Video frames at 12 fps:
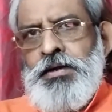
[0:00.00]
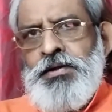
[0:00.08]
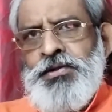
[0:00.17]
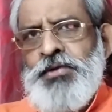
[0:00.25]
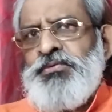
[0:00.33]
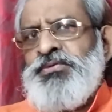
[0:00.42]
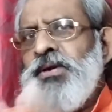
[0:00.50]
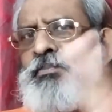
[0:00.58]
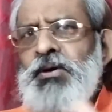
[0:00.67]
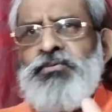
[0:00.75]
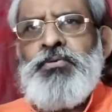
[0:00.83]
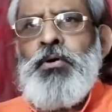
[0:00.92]
The
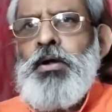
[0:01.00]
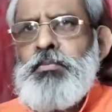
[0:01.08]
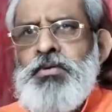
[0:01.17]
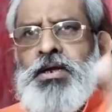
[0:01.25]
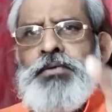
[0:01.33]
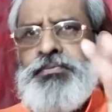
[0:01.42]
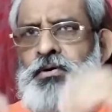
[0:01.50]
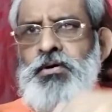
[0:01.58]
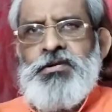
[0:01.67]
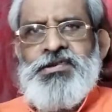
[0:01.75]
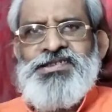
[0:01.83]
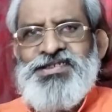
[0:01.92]
simple formula
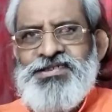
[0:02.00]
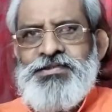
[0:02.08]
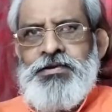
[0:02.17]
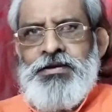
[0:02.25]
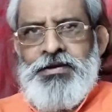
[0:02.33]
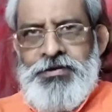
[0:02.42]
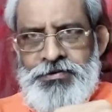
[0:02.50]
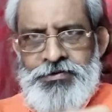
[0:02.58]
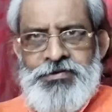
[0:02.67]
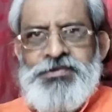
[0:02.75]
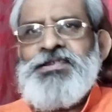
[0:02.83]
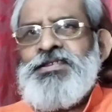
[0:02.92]
for this
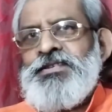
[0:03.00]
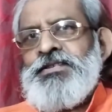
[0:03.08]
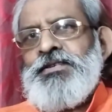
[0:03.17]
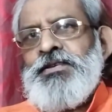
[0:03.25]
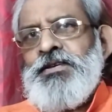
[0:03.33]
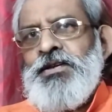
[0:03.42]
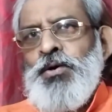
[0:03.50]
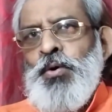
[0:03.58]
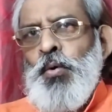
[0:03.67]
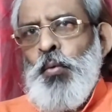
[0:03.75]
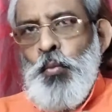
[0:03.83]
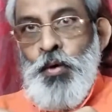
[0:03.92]
is
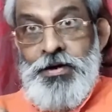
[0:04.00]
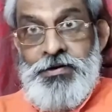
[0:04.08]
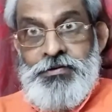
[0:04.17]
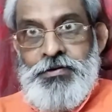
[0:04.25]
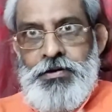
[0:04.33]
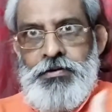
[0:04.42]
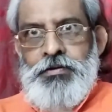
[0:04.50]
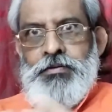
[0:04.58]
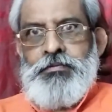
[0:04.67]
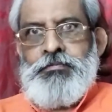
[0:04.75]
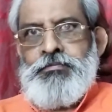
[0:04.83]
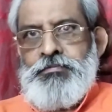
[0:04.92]
work done
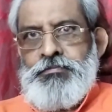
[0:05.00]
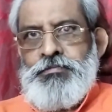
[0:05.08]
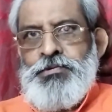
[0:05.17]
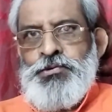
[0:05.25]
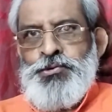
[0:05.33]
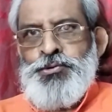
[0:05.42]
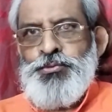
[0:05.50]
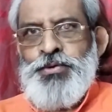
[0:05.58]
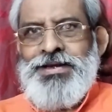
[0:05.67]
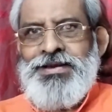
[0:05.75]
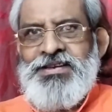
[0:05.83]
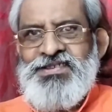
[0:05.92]
to
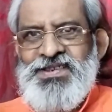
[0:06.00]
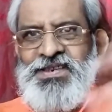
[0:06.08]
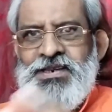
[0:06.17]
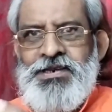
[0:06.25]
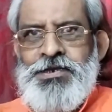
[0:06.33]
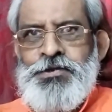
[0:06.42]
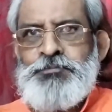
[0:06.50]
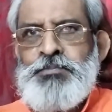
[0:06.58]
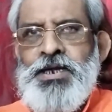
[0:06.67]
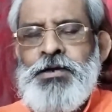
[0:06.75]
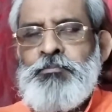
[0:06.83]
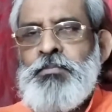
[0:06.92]
extend a
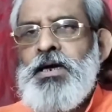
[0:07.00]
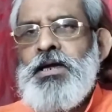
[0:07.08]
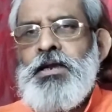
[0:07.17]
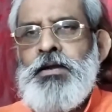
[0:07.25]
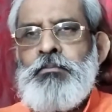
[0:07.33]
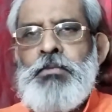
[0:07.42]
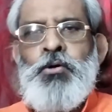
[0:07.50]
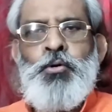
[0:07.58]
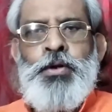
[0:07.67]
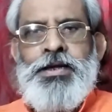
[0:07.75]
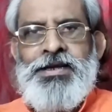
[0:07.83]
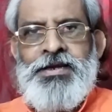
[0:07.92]
spring by an
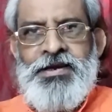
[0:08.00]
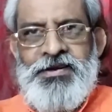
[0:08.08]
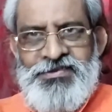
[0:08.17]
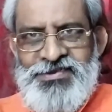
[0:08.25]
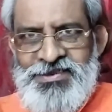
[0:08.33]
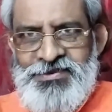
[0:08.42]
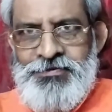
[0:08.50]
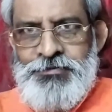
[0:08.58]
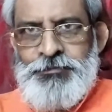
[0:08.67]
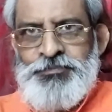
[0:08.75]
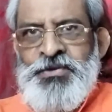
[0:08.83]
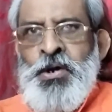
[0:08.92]
amount x
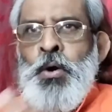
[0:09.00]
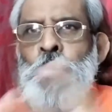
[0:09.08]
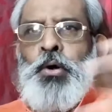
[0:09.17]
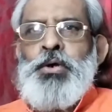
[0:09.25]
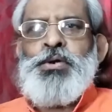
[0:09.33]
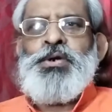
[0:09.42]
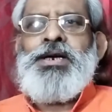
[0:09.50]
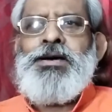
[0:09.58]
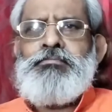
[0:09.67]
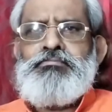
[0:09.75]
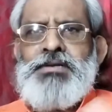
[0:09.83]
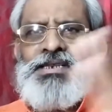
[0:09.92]
or to
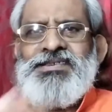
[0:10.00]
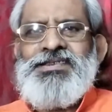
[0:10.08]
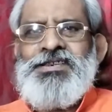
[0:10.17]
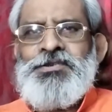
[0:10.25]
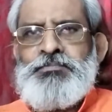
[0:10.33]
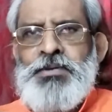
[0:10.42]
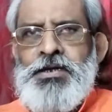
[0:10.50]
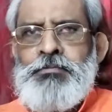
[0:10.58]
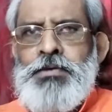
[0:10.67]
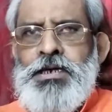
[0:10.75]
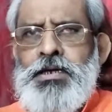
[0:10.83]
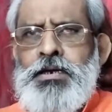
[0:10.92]
compress a spring
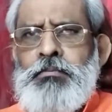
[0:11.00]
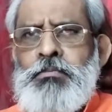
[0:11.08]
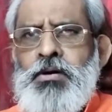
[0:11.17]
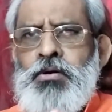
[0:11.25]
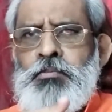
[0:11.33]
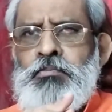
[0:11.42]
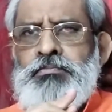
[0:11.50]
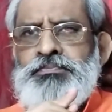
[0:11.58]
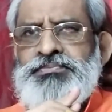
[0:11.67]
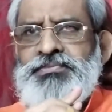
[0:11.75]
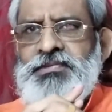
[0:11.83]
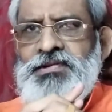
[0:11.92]
by an amount
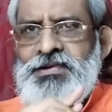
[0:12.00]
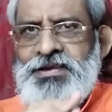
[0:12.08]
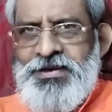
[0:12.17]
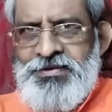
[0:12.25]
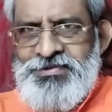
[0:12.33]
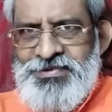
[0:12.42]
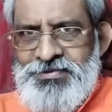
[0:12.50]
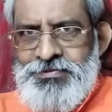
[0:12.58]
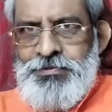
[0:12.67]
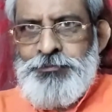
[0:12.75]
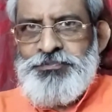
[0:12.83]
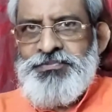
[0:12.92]
x
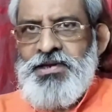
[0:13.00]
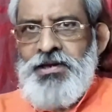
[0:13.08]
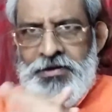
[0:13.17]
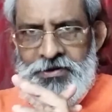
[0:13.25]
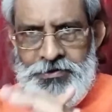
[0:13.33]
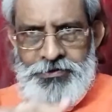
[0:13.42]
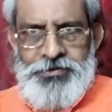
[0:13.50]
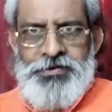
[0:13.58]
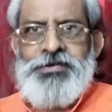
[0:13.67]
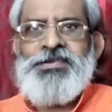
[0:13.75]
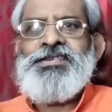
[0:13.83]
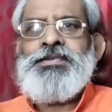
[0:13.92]

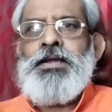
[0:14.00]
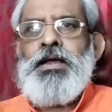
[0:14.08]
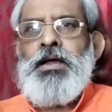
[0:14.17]
is